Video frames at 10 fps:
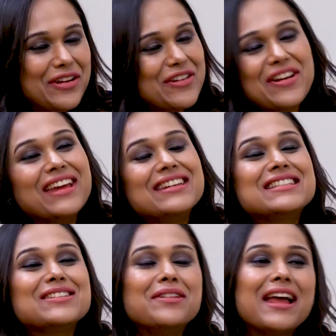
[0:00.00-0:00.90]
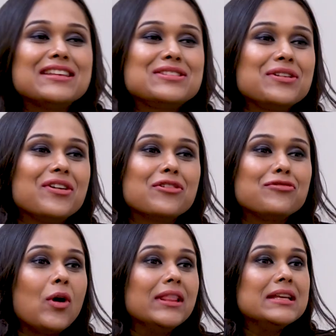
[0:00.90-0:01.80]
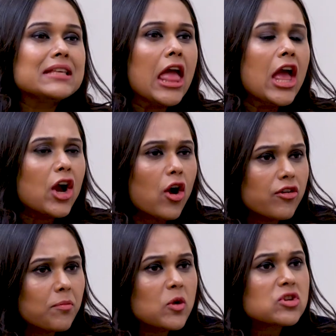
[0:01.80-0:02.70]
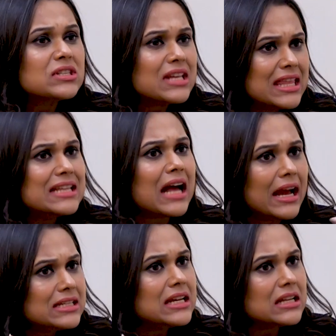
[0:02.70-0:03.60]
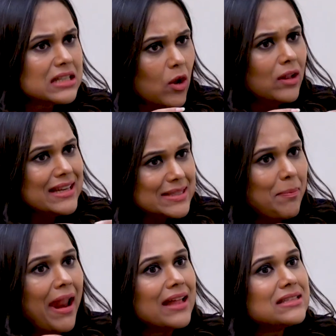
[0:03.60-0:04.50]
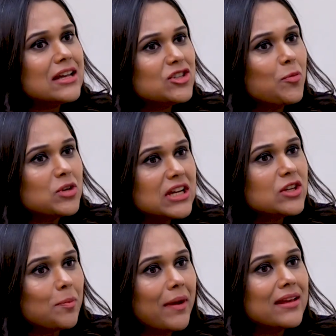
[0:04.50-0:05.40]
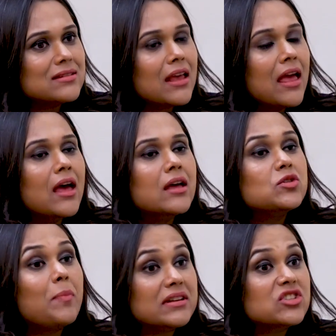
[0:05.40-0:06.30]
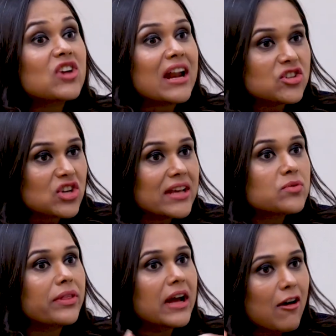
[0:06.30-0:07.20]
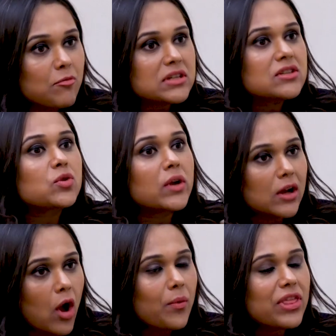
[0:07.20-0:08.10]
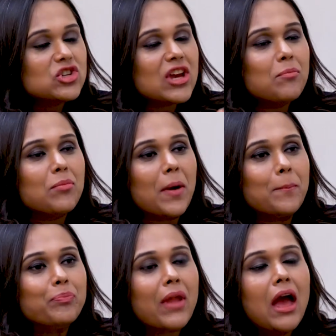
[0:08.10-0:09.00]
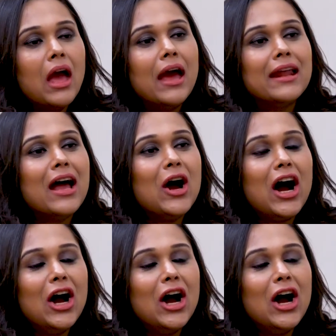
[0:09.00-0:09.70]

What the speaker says: Great. It's so nice to hear of all these contributions and these ideas and all these plans that you're putting into place to better strategize what the government is doing along with the Chamber. Now,